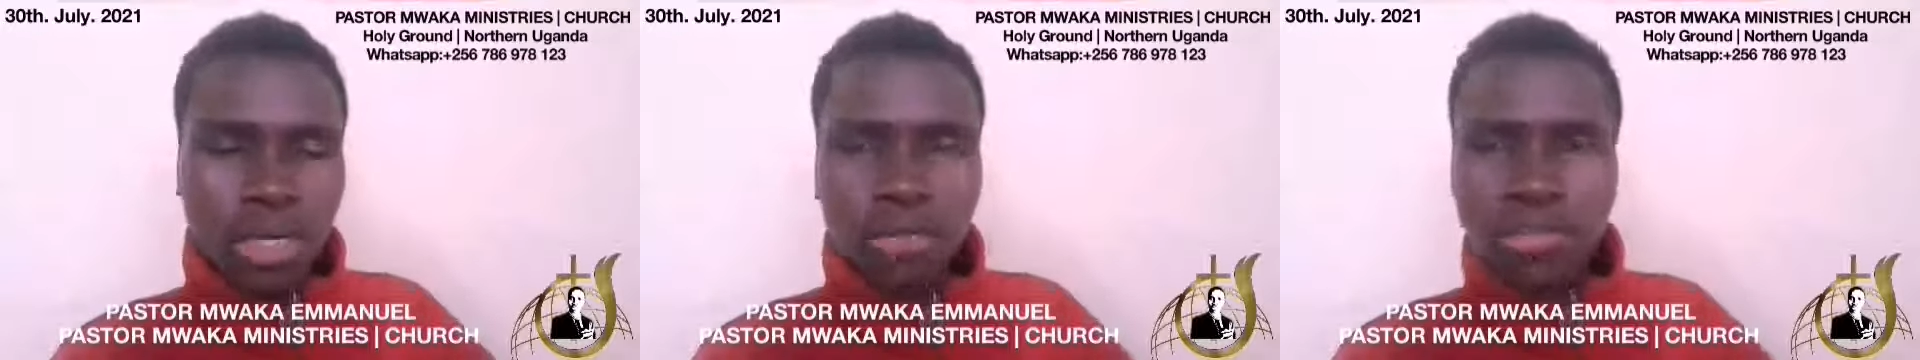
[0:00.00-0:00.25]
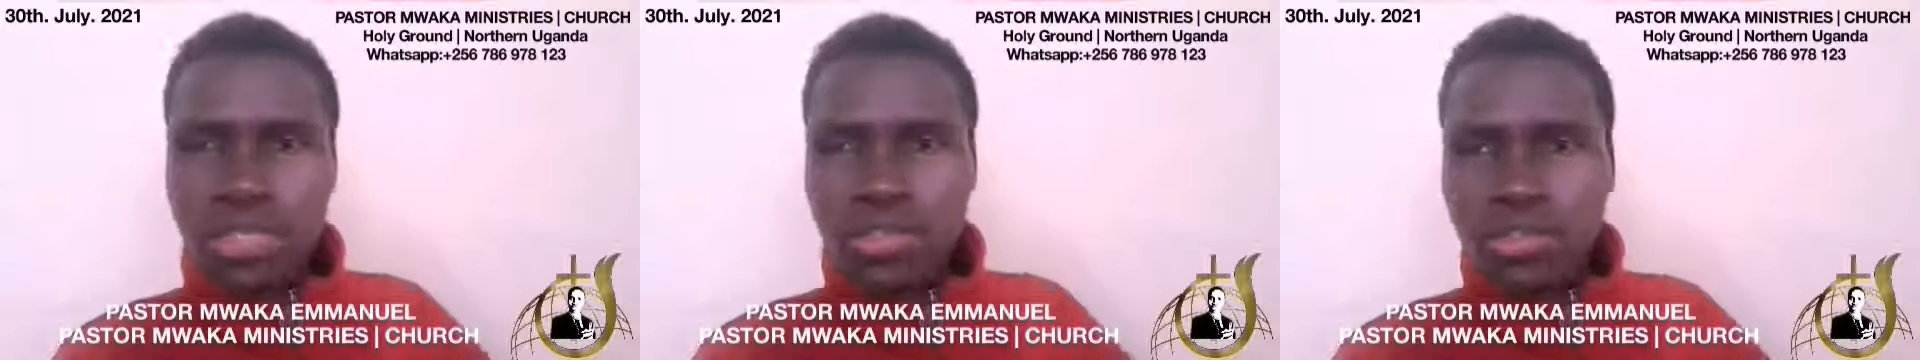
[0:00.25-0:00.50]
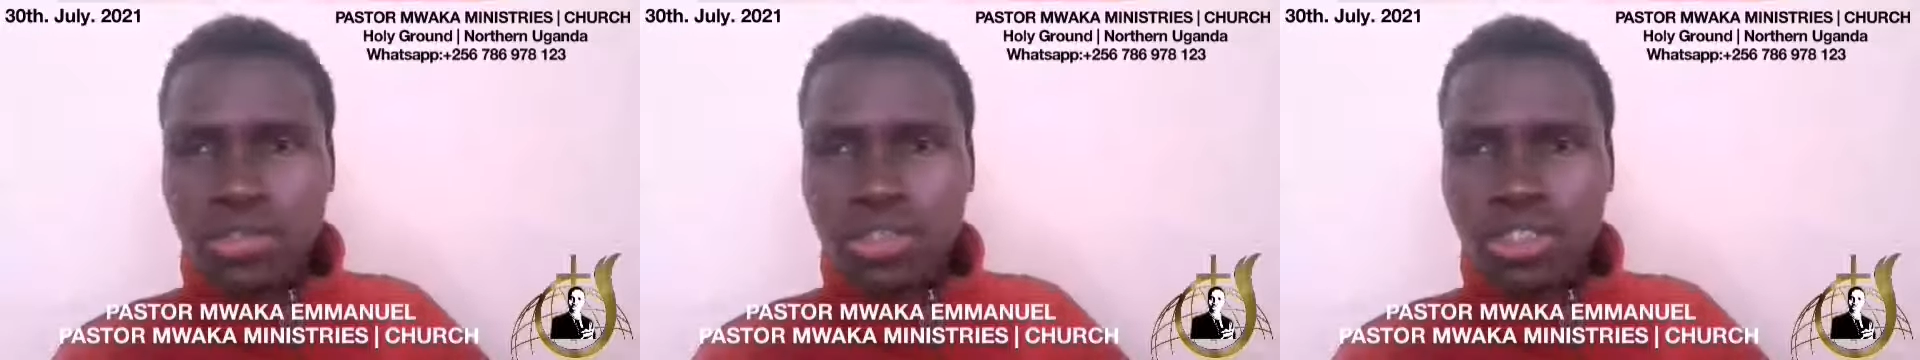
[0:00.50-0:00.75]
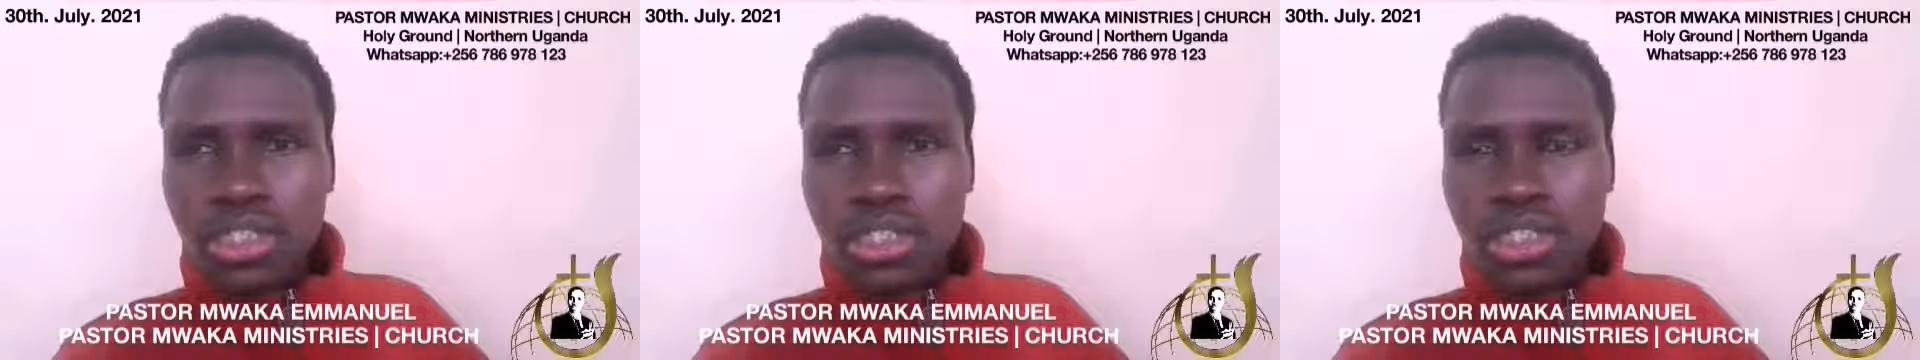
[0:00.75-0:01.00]
Mwak
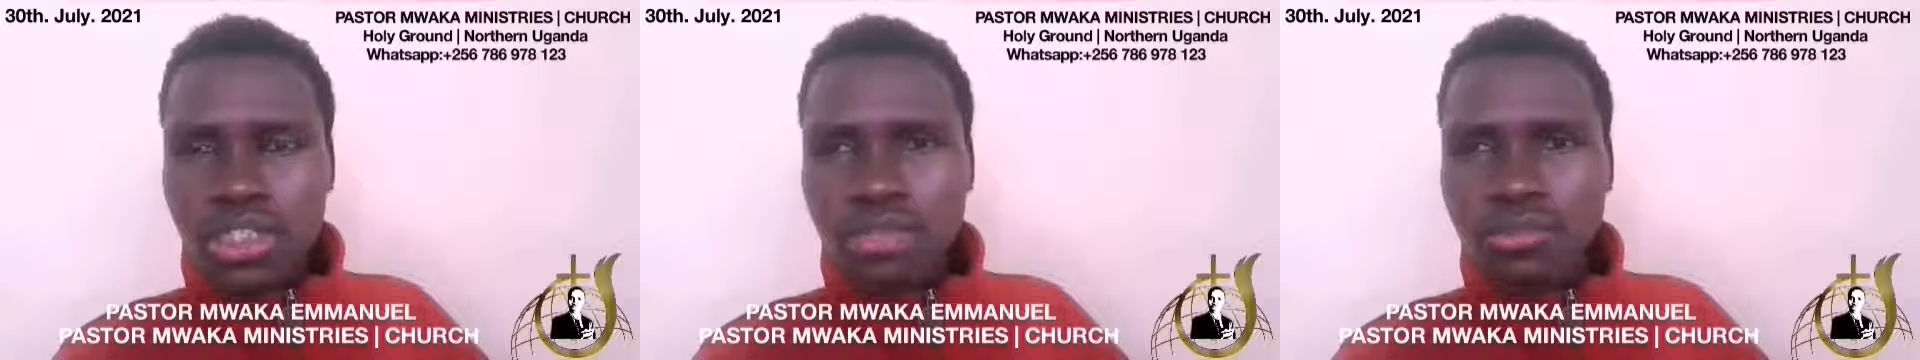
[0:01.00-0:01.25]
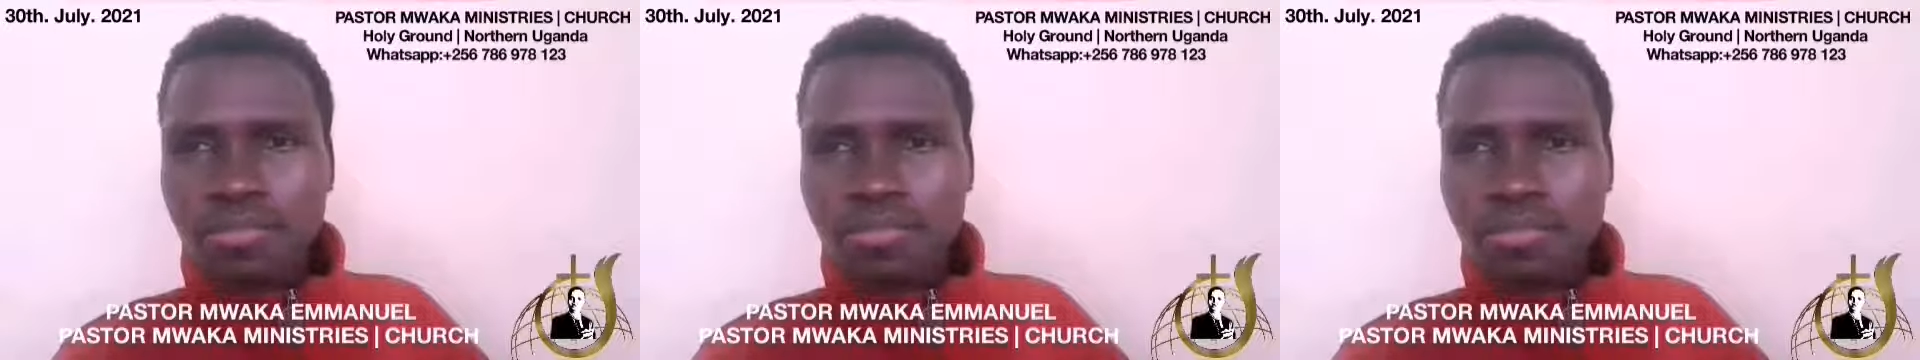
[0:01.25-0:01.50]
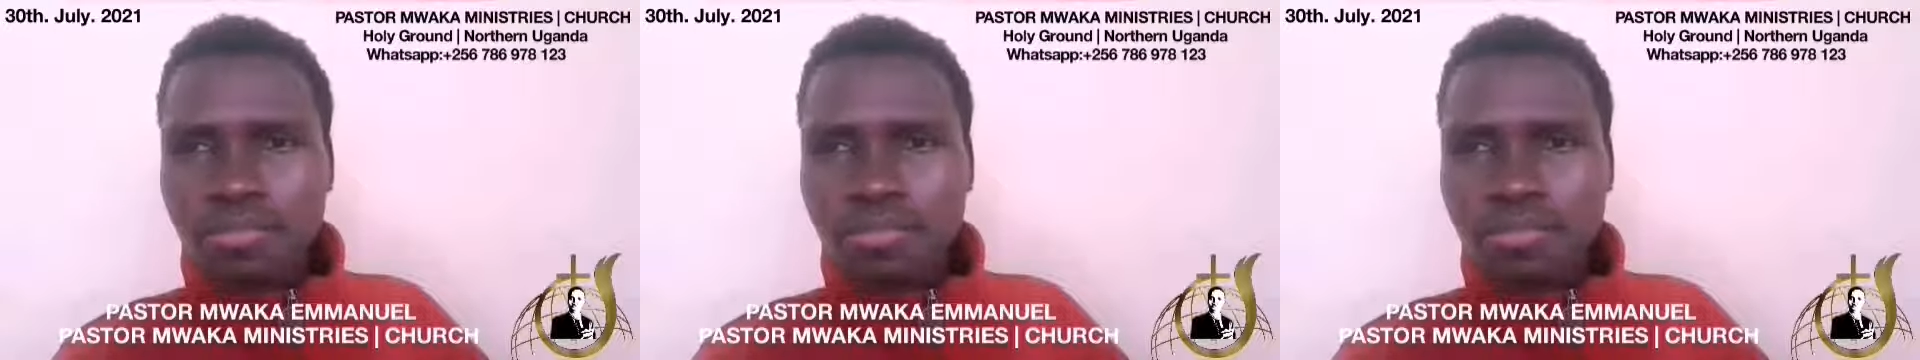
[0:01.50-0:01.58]
Ministries Church